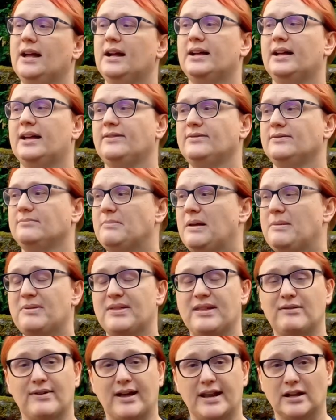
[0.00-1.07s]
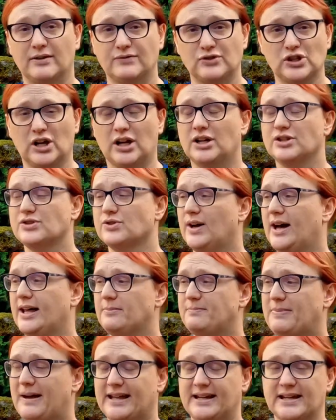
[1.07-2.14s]
Maybe they ran out of charge or had a
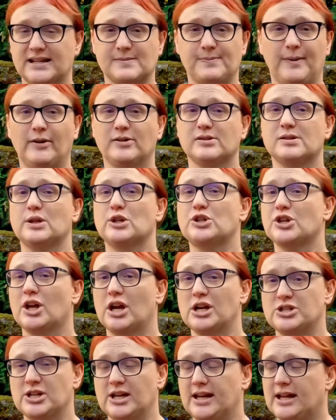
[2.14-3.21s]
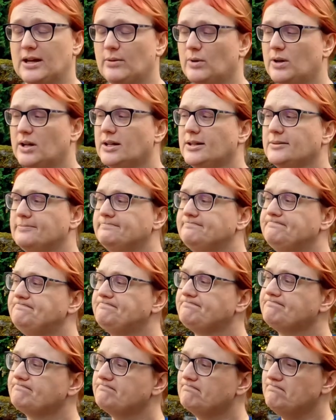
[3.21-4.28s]
bad experience with the charging network.
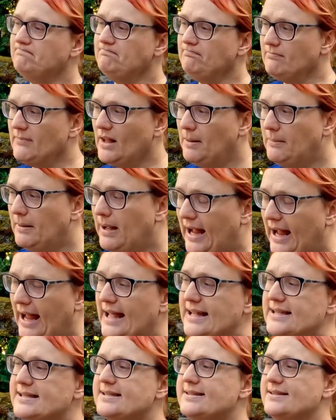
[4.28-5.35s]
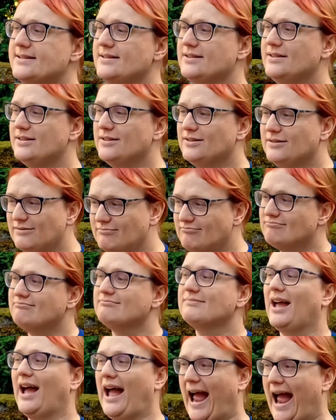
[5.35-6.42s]
As
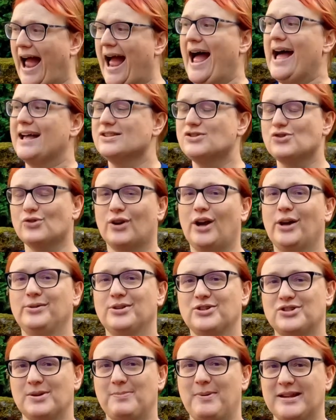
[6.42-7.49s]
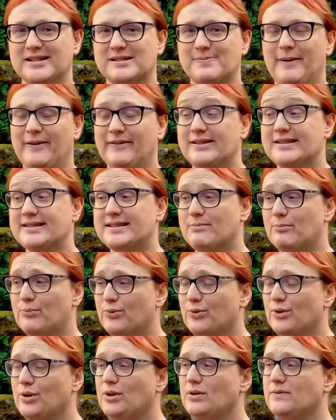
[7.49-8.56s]
your ownership experience
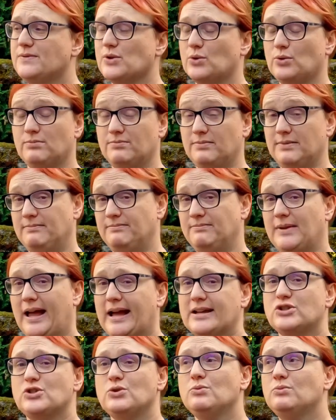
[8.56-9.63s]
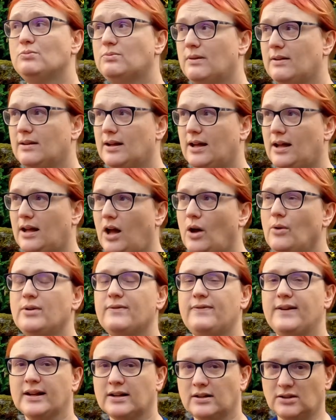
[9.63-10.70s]
improves, or as you own a
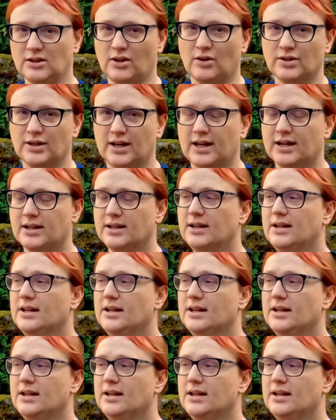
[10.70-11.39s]
vehicle longer,